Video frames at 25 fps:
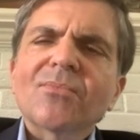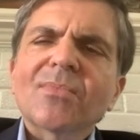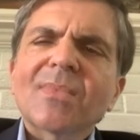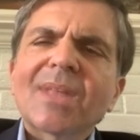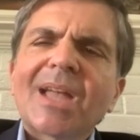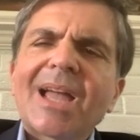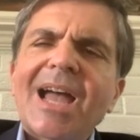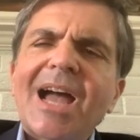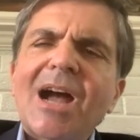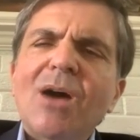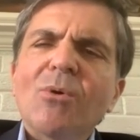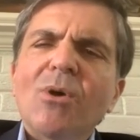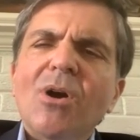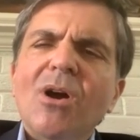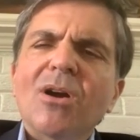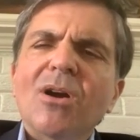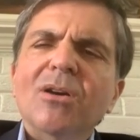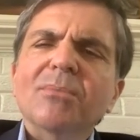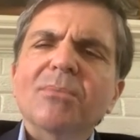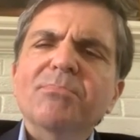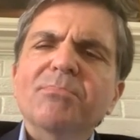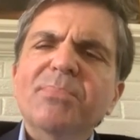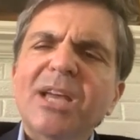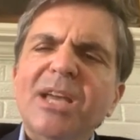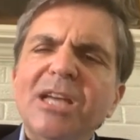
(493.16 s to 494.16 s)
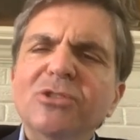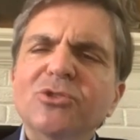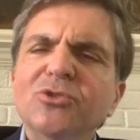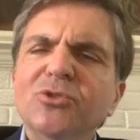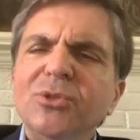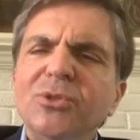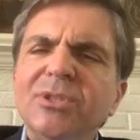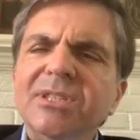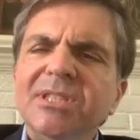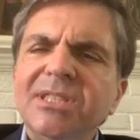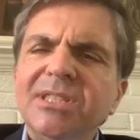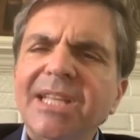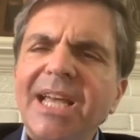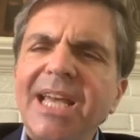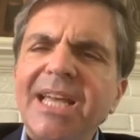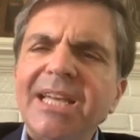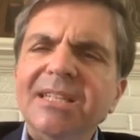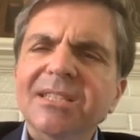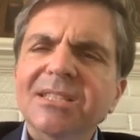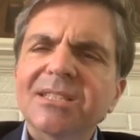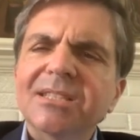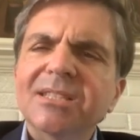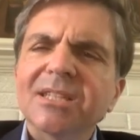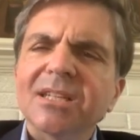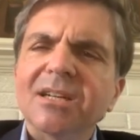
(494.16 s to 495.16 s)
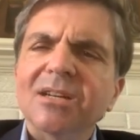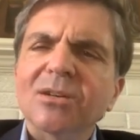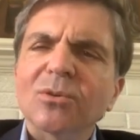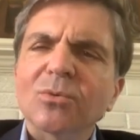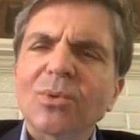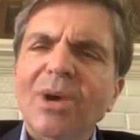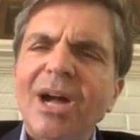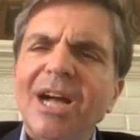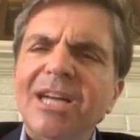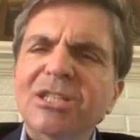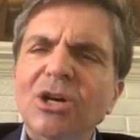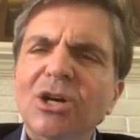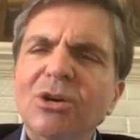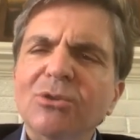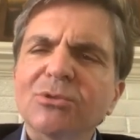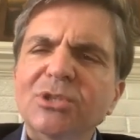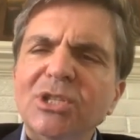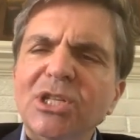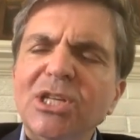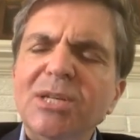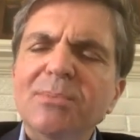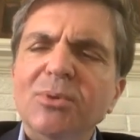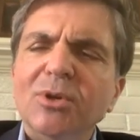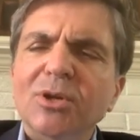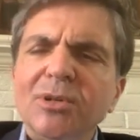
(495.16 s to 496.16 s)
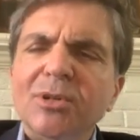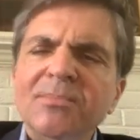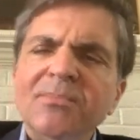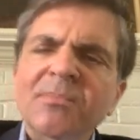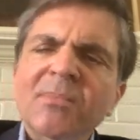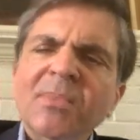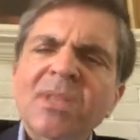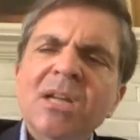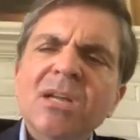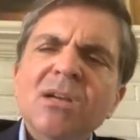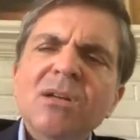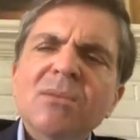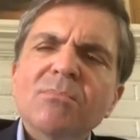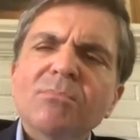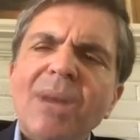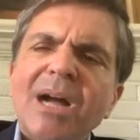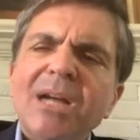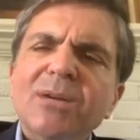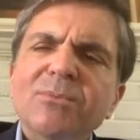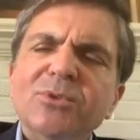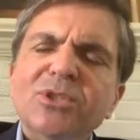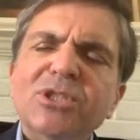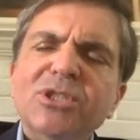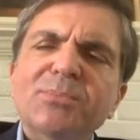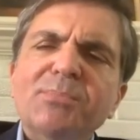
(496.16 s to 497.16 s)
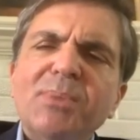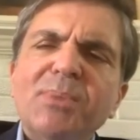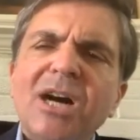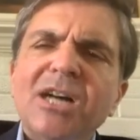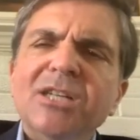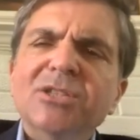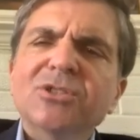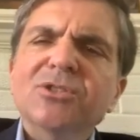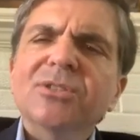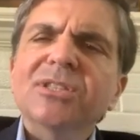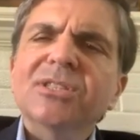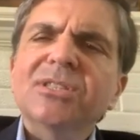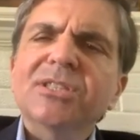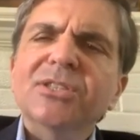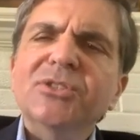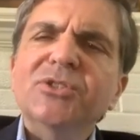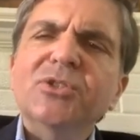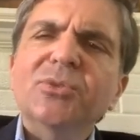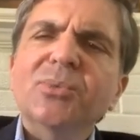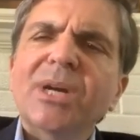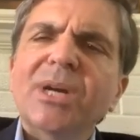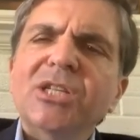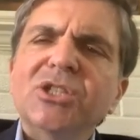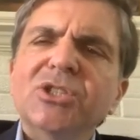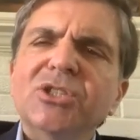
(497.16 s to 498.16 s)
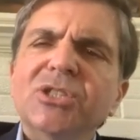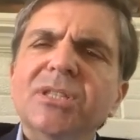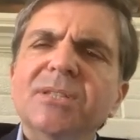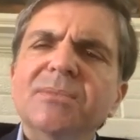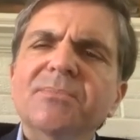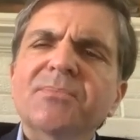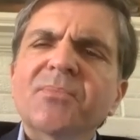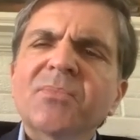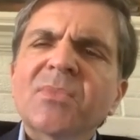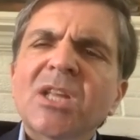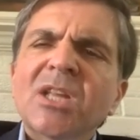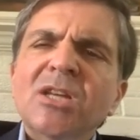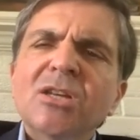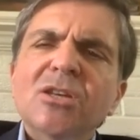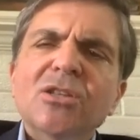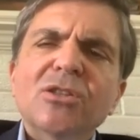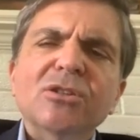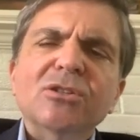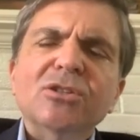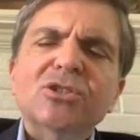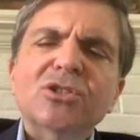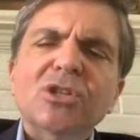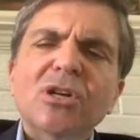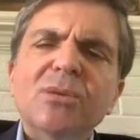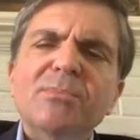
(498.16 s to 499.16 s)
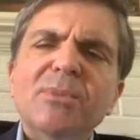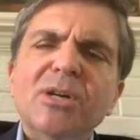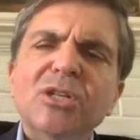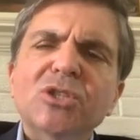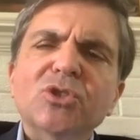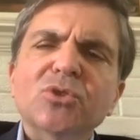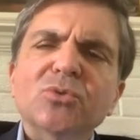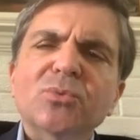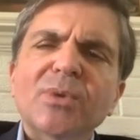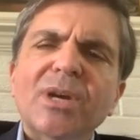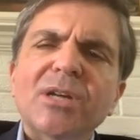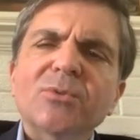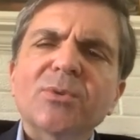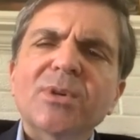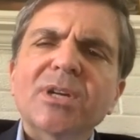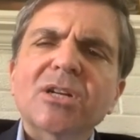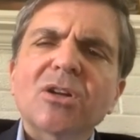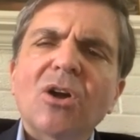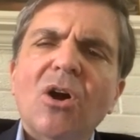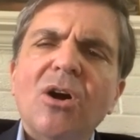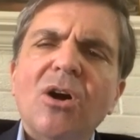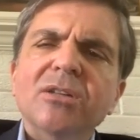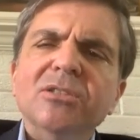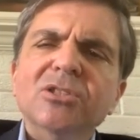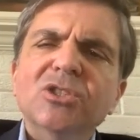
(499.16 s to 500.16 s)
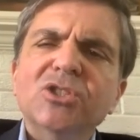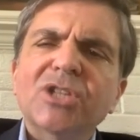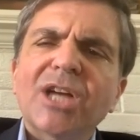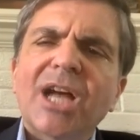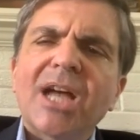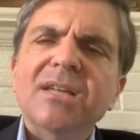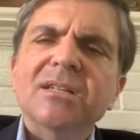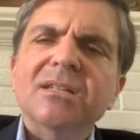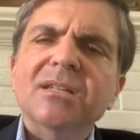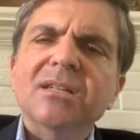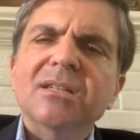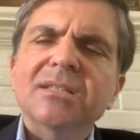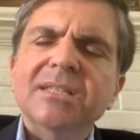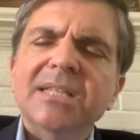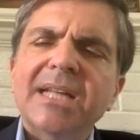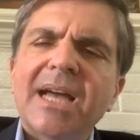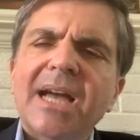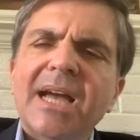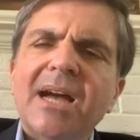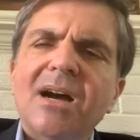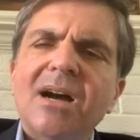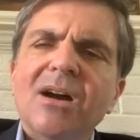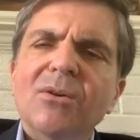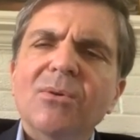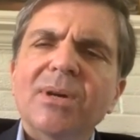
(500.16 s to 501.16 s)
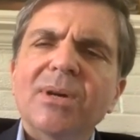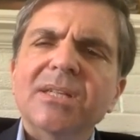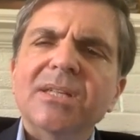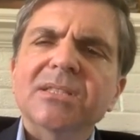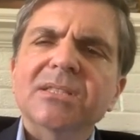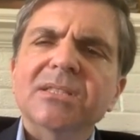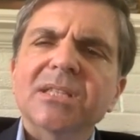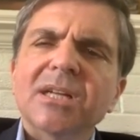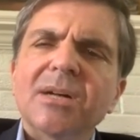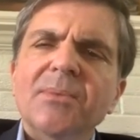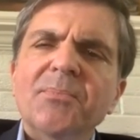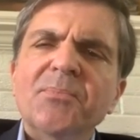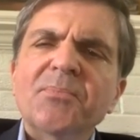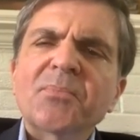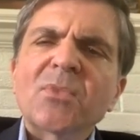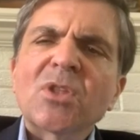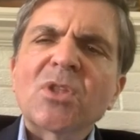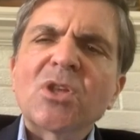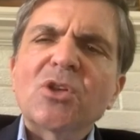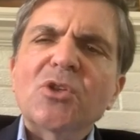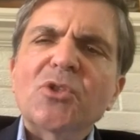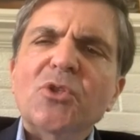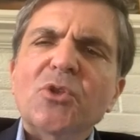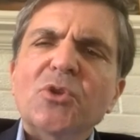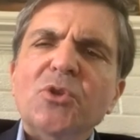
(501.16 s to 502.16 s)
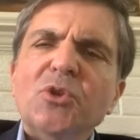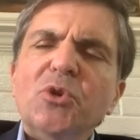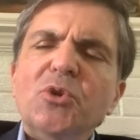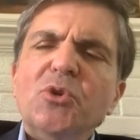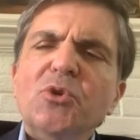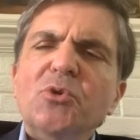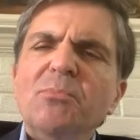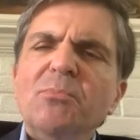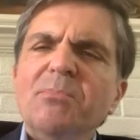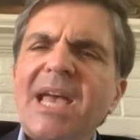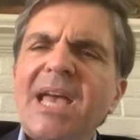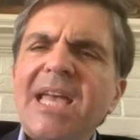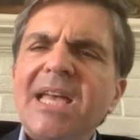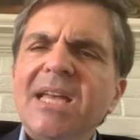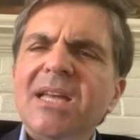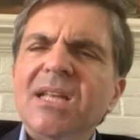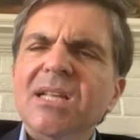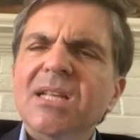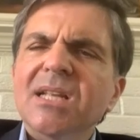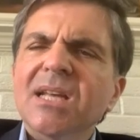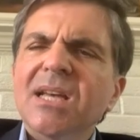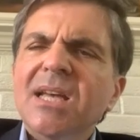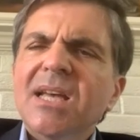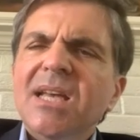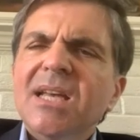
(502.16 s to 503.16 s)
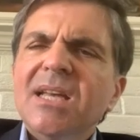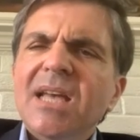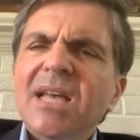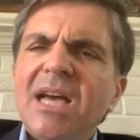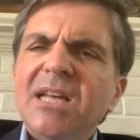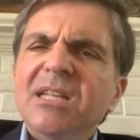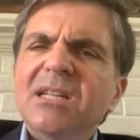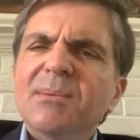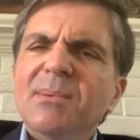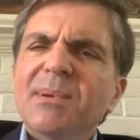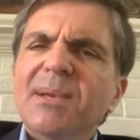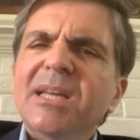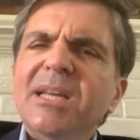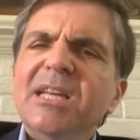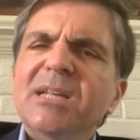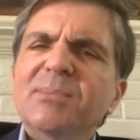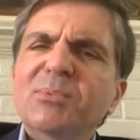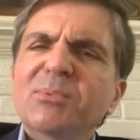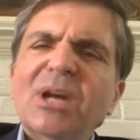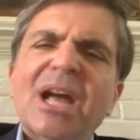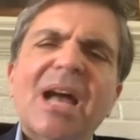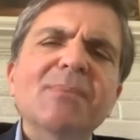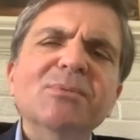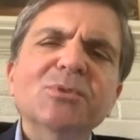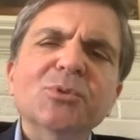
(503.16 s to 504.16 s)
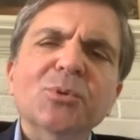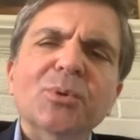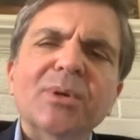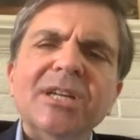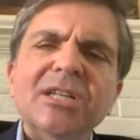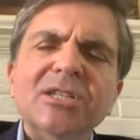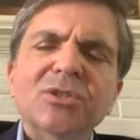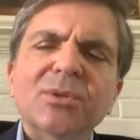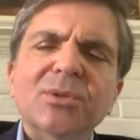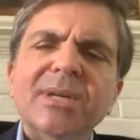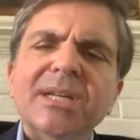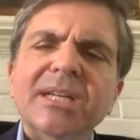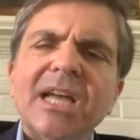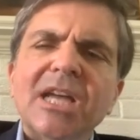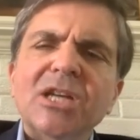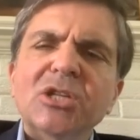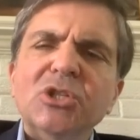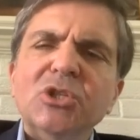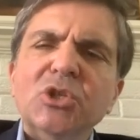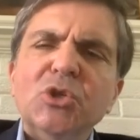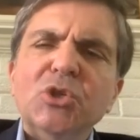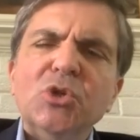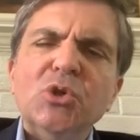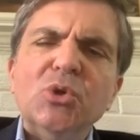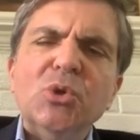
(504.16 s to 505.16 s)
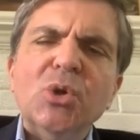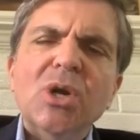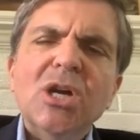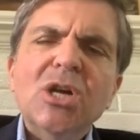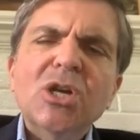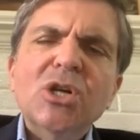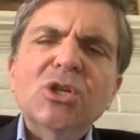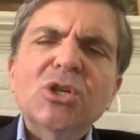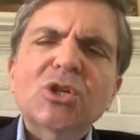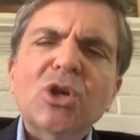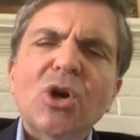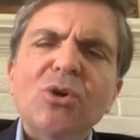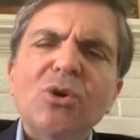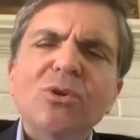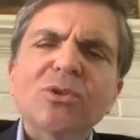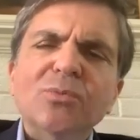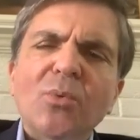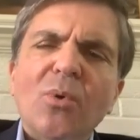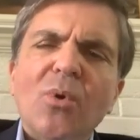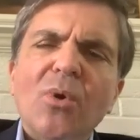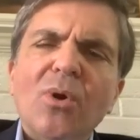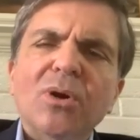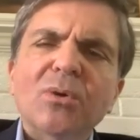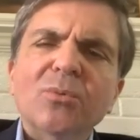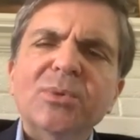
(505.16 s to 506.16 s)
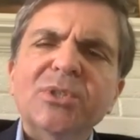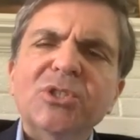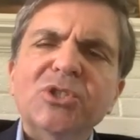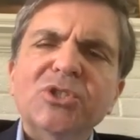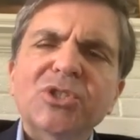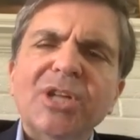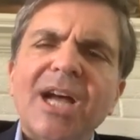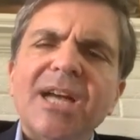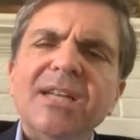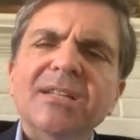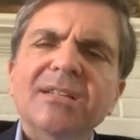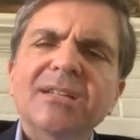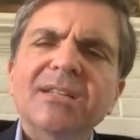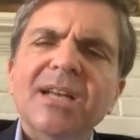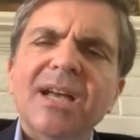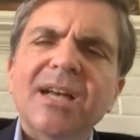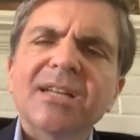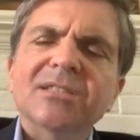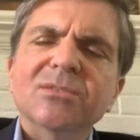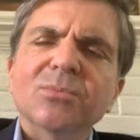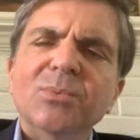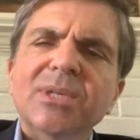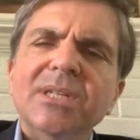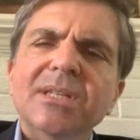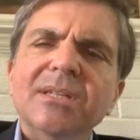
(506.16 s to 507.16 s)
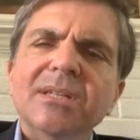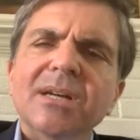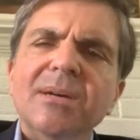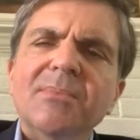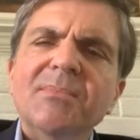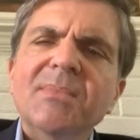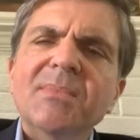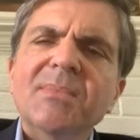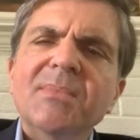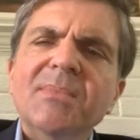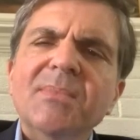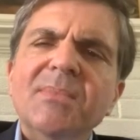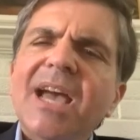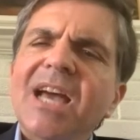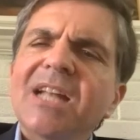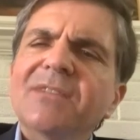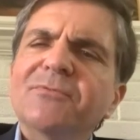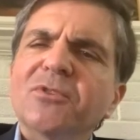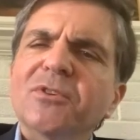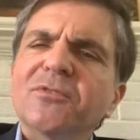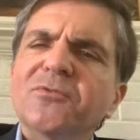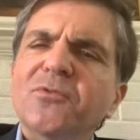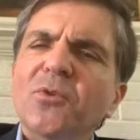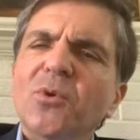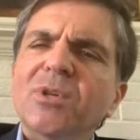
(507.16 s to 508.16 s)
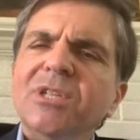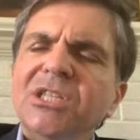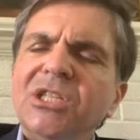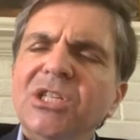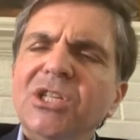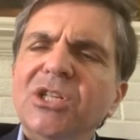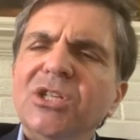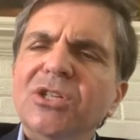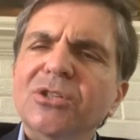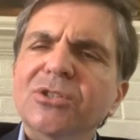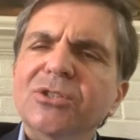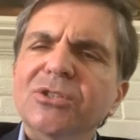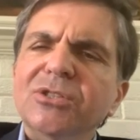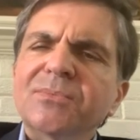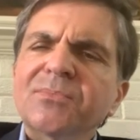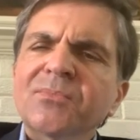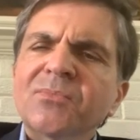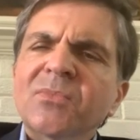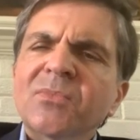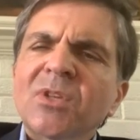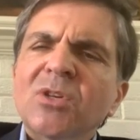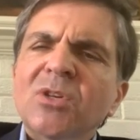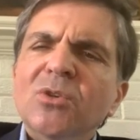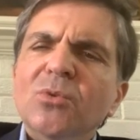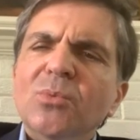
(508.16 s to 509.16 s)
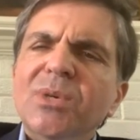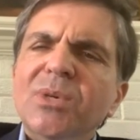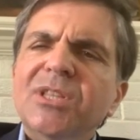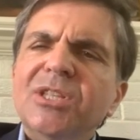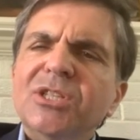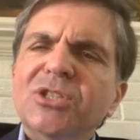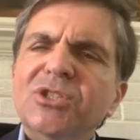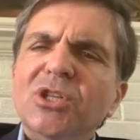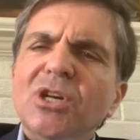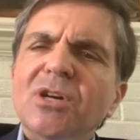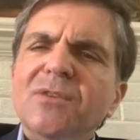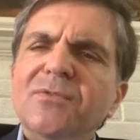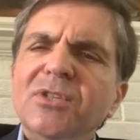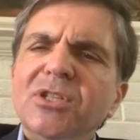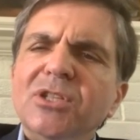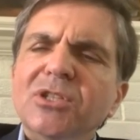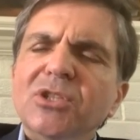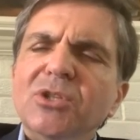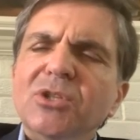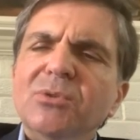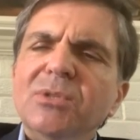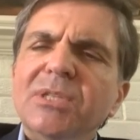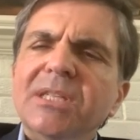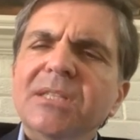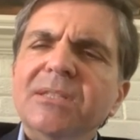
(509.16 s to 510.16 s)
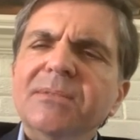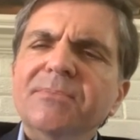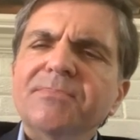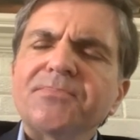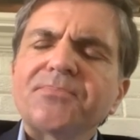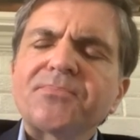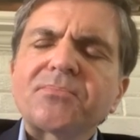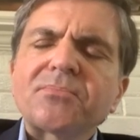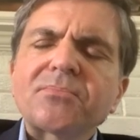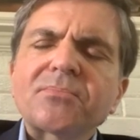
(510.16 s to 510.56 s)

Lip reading: how our patron saint, Reinhold Niebuhr, might respond to this situation. There's so much rhetoric on China now as the new main enemy, and perhaps we're entering a new Cold War with China as we had for 40 years with the Soviet Union.